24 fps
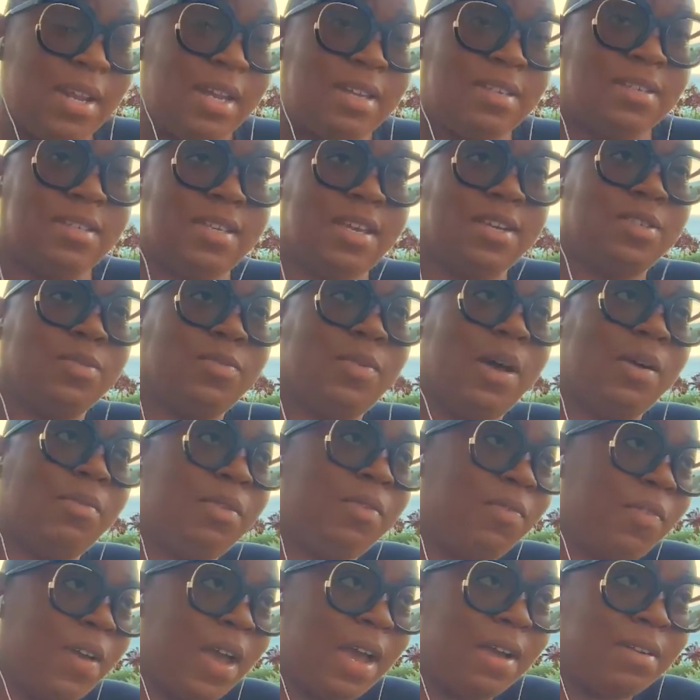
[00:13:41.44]
as well. We
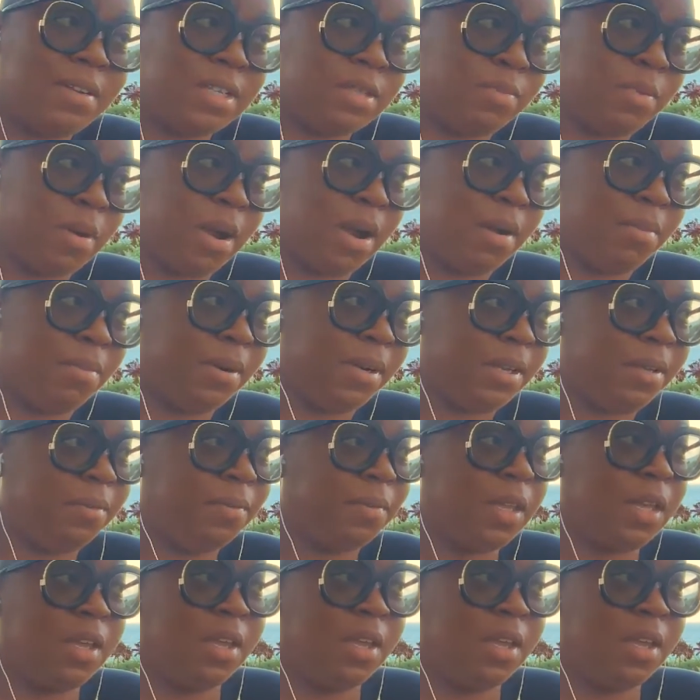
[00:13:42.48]
found this property.